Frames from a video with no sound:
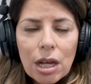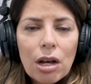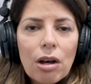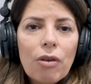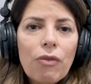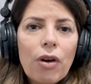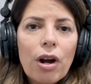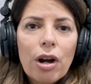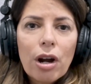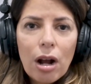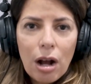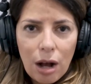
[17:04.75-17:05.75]
of
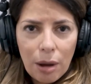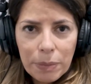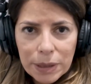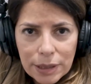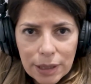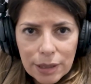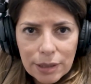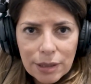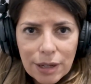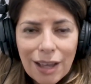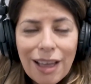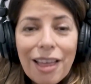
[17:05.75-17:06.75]
our
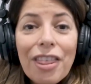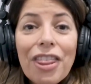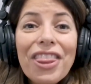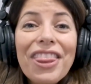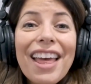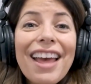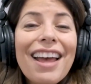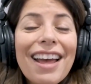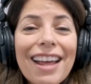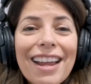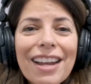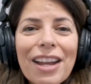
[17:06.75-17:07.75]
opposite,
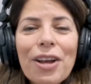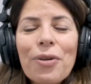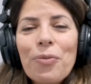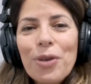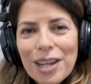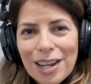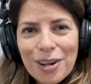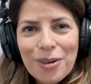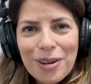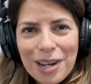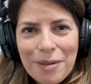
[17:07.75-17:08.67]
then we can create